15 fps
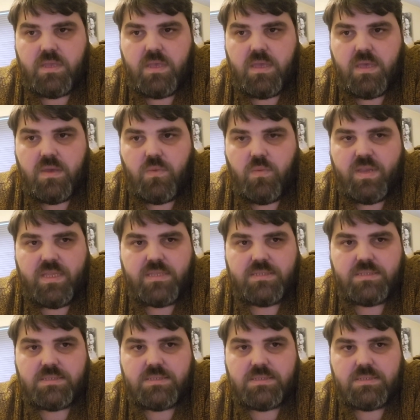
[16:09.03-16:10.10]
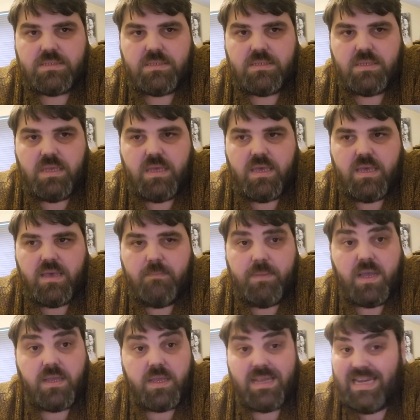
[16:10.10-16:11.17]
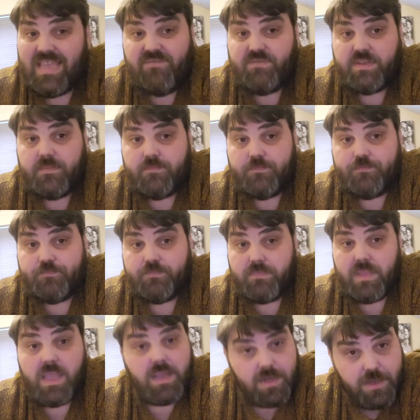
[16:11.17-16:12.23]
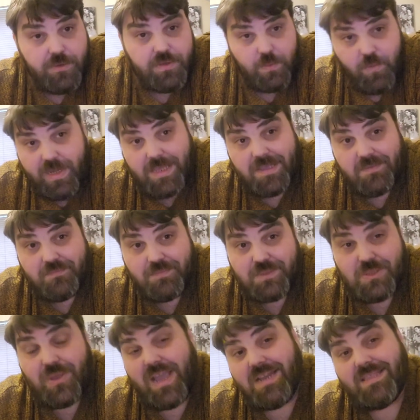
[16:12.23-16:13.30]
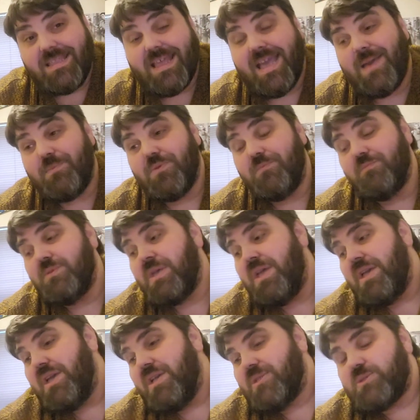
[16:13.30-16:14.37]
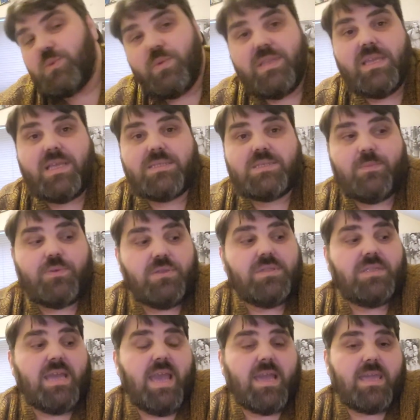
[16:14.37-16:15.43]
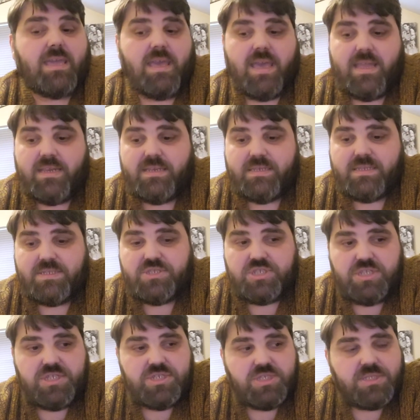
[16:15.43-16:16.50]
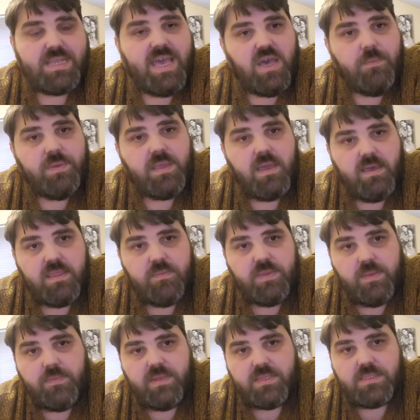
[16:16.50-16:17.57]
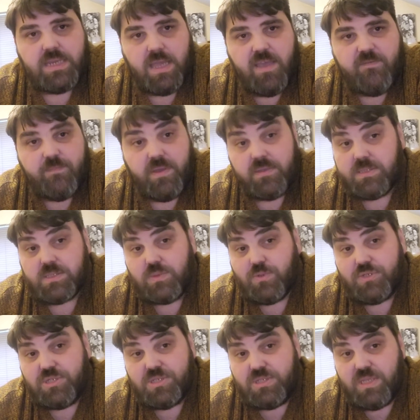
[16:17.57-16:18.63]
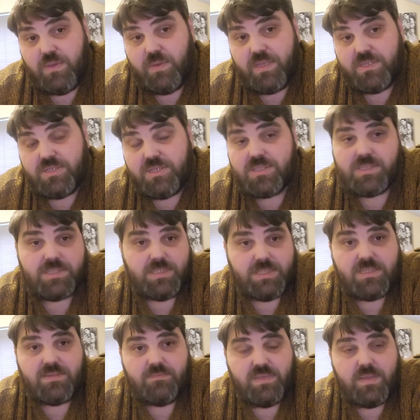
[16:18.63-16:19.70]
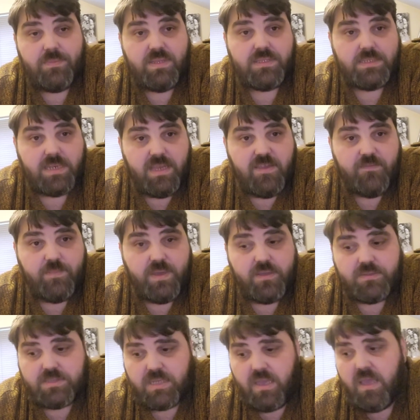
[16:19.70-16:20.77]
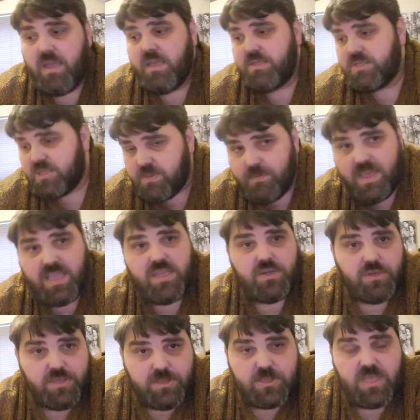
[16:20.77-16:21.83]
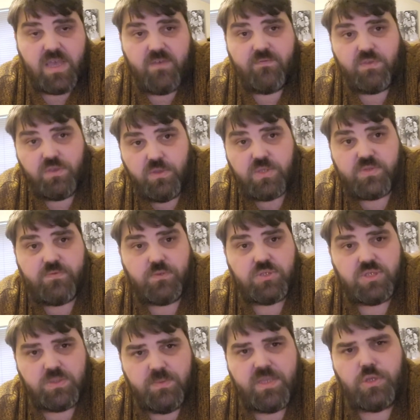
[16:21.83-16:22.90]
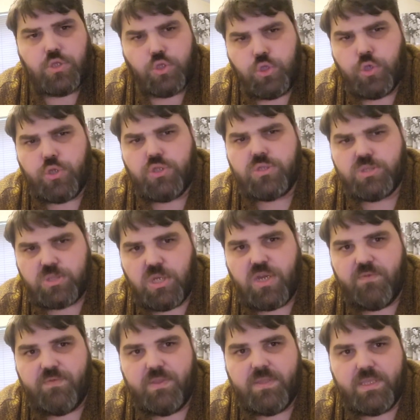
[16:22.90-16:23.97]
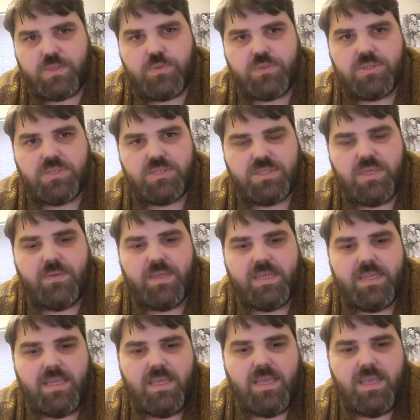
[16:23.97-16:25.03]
Winnie's bunk lived, including Winnie. So how did that happen? So Winnie gets up on deck and she is just helping other people into lifeboats. That's what she's doing. She's assisting people into lifeboats. She's making herself useful. She's being a good servant. That's what she's doing.